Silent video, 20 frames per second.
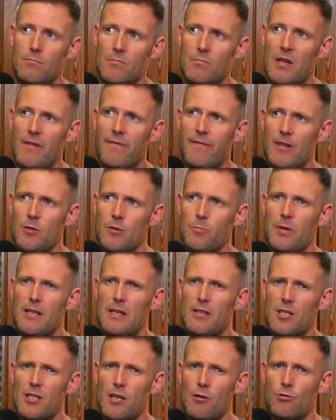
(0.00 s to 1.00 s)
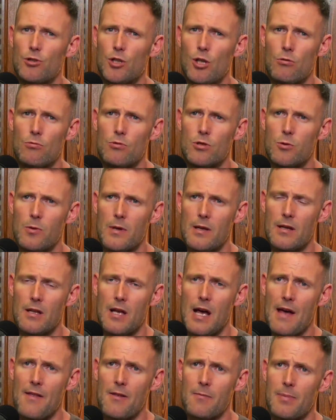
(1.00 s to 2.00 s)
fish be so tuned to it that
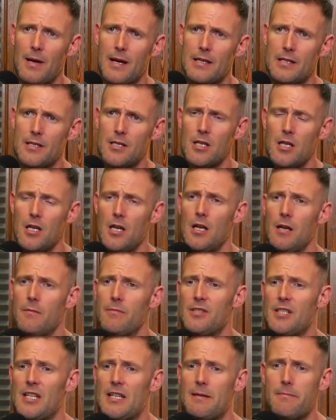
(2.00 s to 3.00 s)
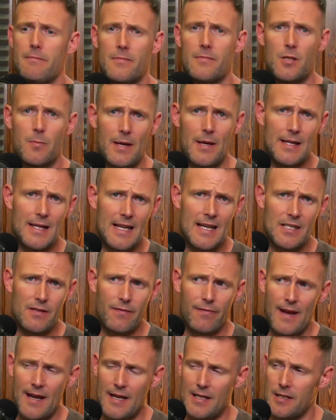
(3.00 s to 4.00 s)
other baits seem to be less
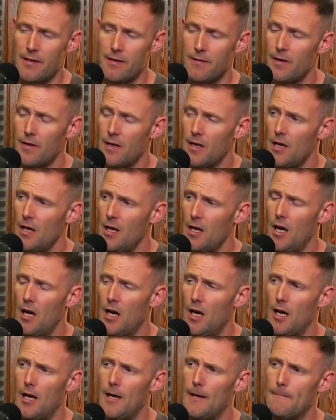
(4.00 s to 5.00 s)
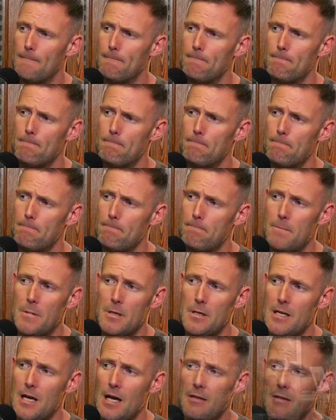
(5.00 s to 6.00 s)
effective. But yeah,